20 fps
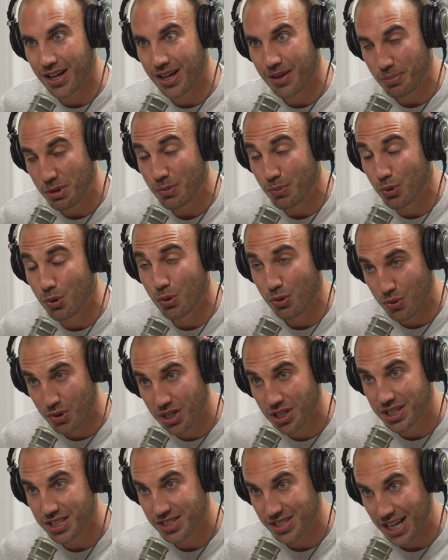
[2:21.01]
people were
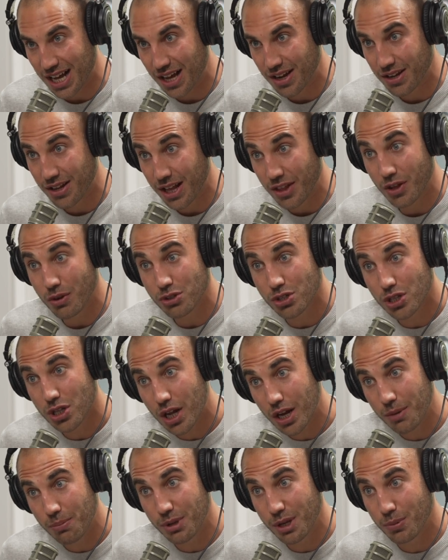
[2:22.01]
really sad. And there was a
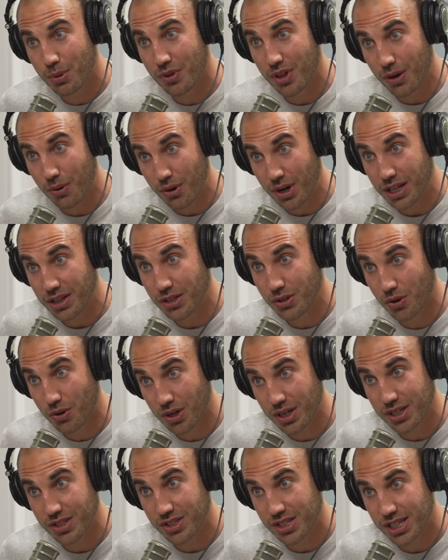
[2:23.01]
lot of people that were at the
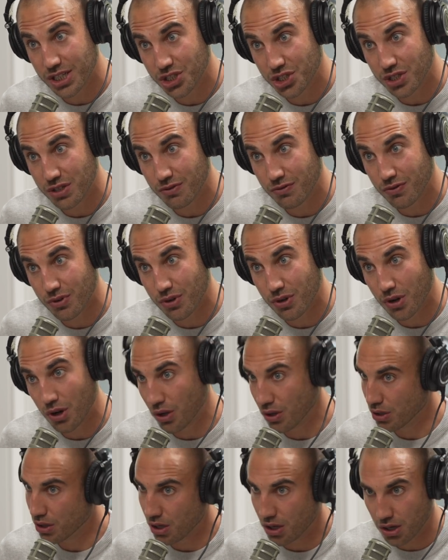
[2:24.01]
organization for
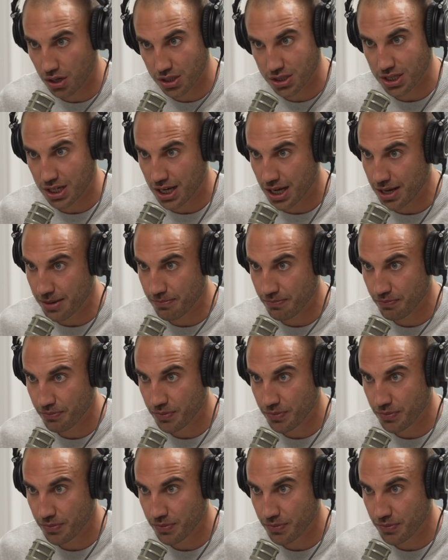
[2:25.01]
a long time.